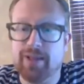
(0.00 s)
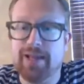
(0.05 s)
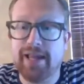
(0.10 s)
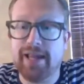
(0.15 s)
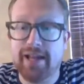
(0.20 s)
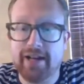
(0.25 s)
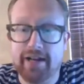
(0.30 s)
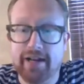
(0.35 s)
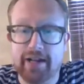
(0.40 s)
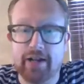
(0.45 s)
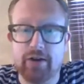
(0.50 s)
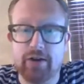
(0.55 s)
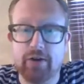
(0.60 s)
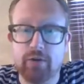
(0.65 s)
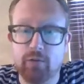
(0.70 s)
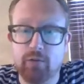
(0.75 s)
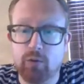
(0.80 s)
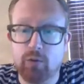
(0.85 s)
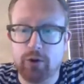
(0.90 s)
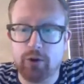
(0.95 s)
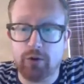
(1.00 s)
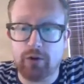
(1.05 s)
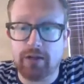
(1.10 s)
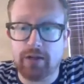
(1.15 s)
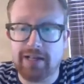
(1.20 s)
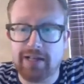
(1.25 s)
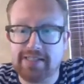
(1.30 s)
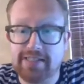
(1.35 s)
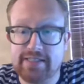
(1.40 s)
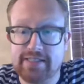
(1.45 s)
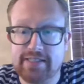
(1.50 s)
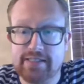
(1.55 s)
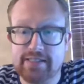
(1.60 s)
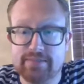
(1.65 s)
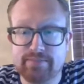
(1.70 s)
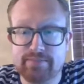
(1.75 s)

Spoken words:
planning for your lessons.